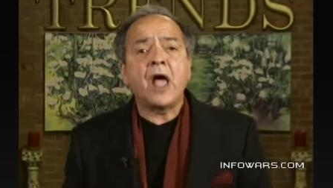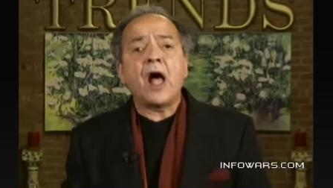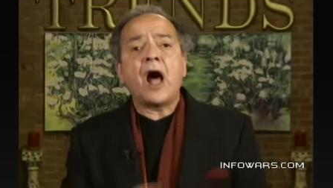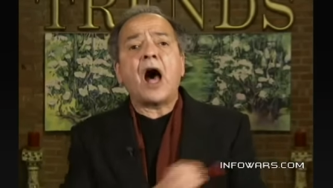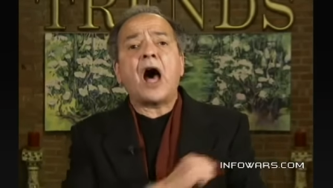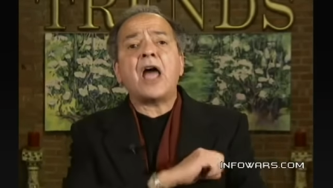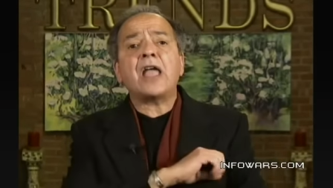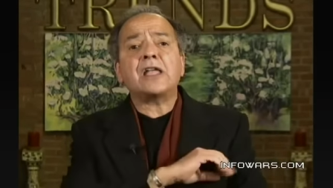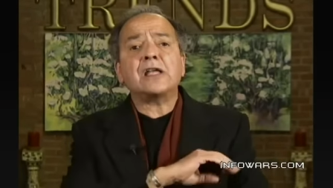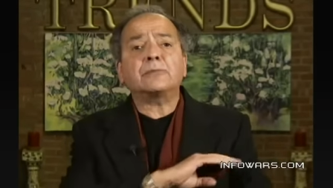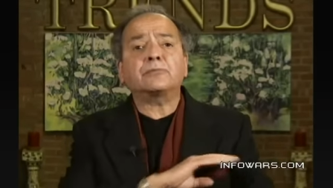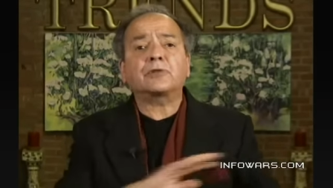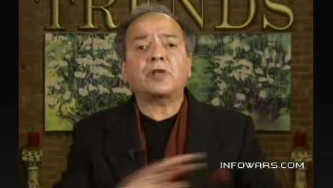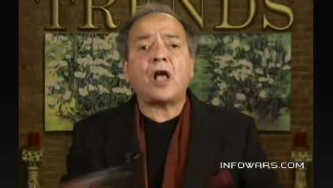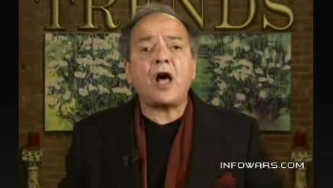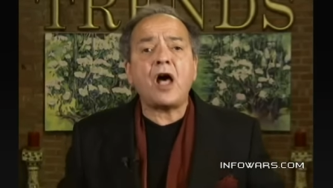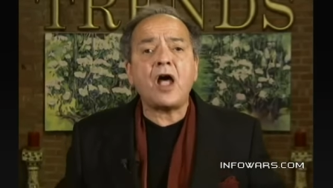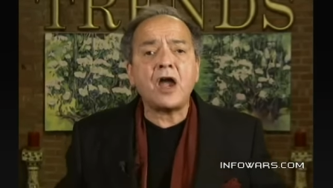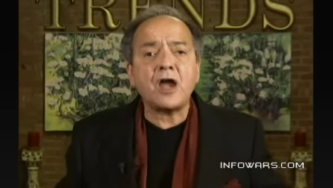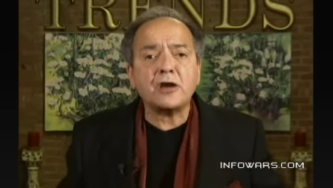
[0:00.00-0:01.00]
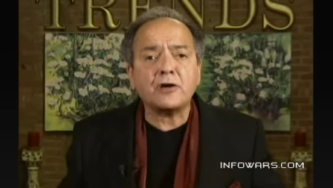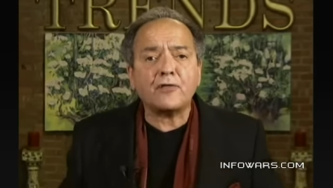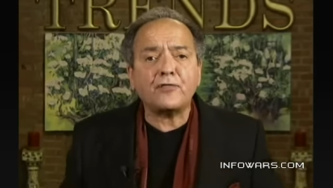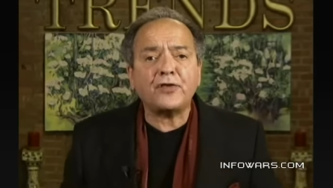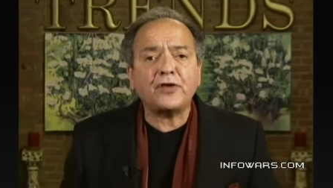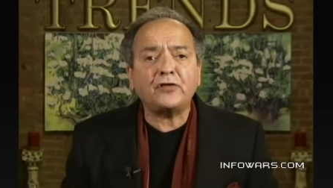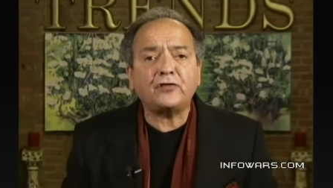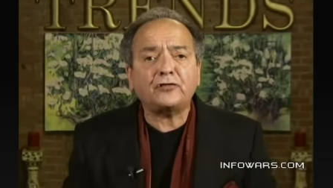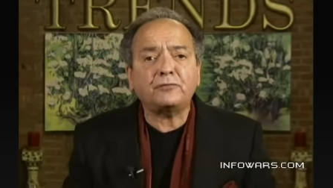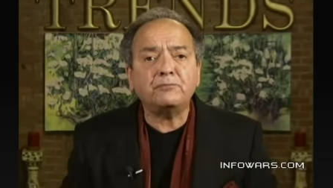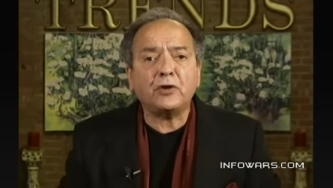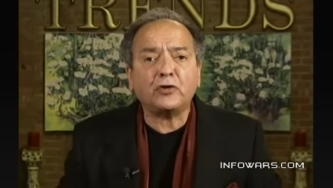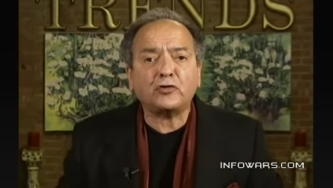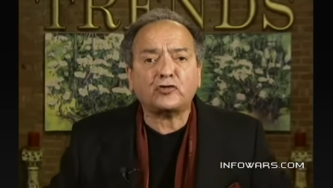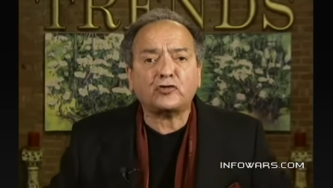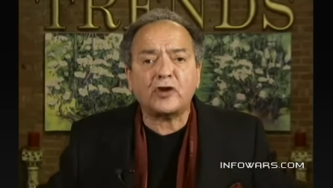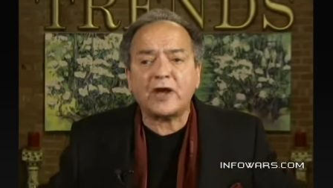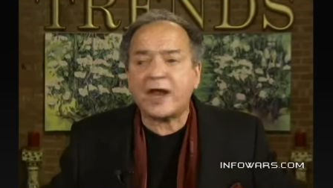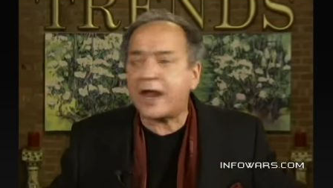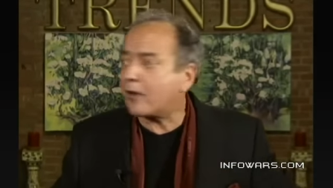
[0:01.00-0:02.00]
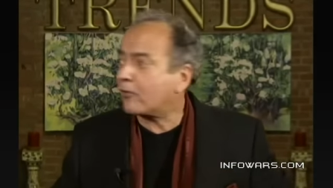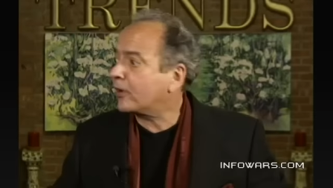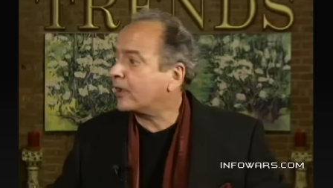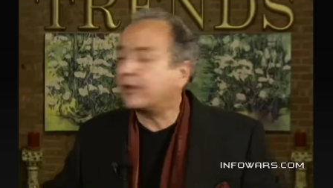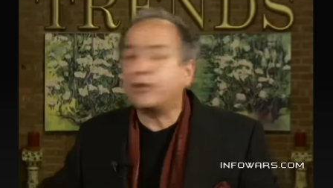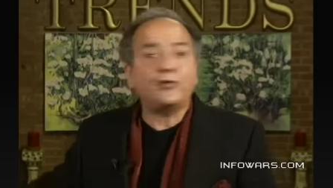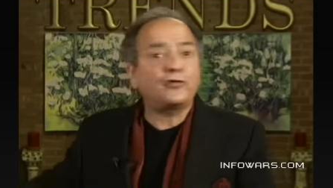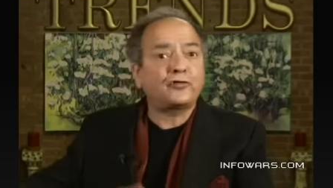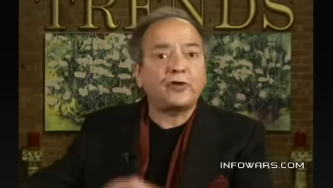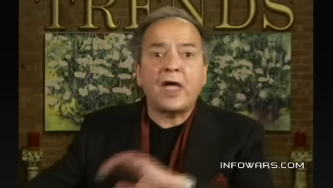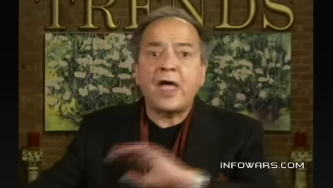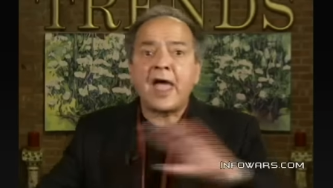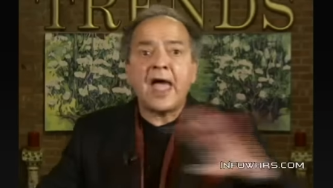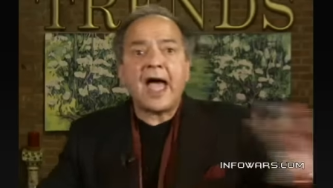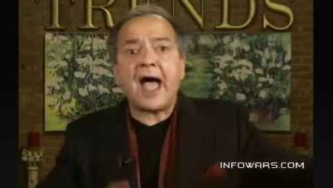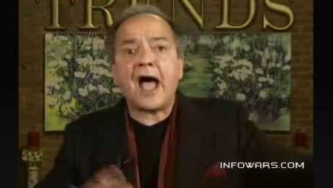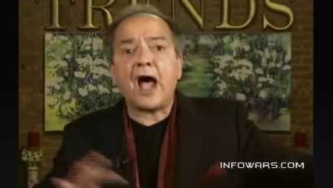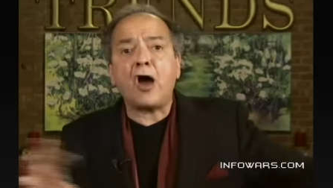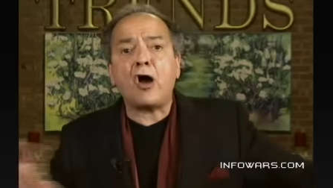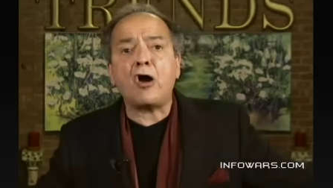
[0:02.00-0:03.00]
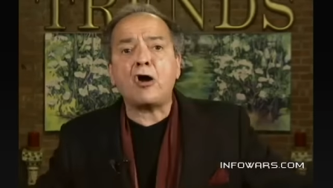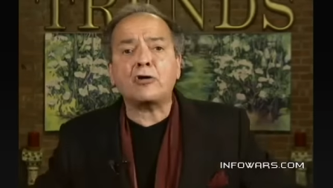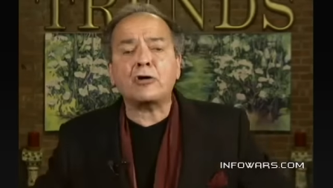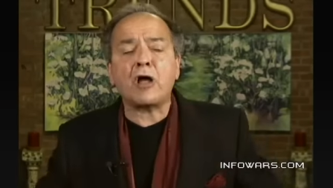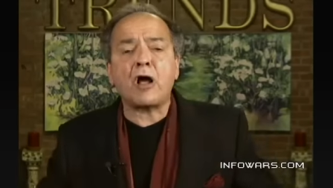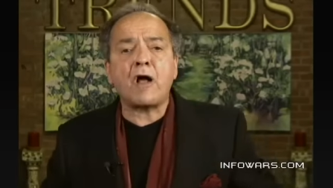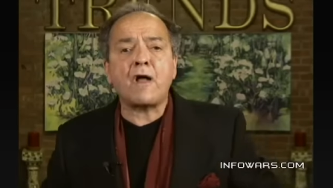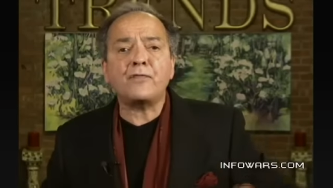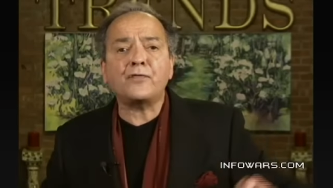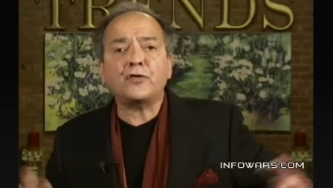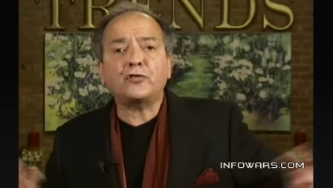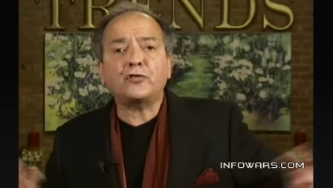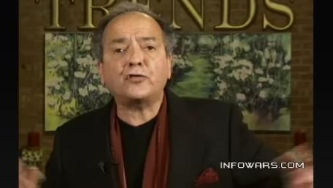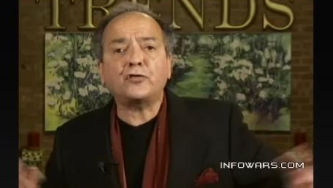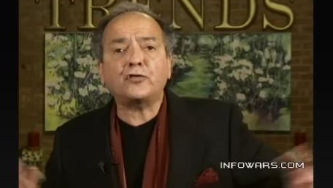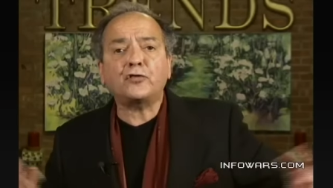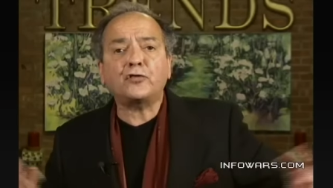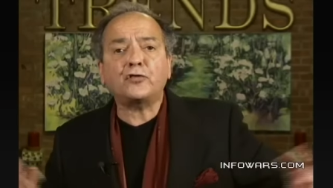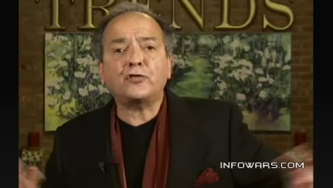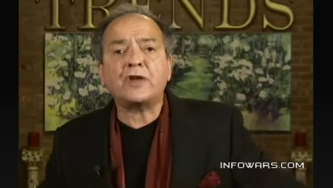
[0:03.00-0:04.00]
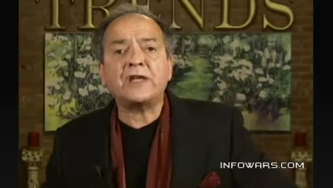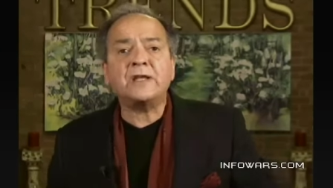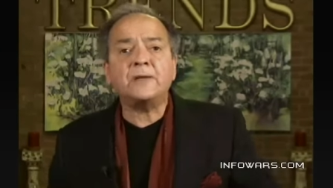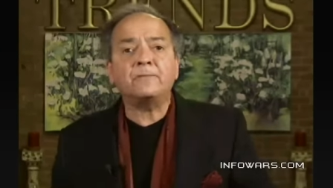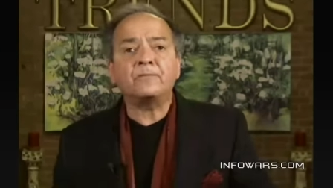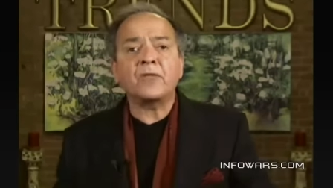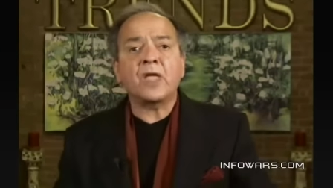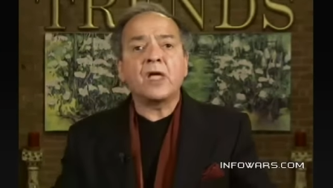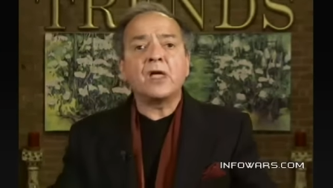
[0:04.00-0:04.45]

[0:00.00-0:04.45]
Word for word: I am tired of these missionaries out on the street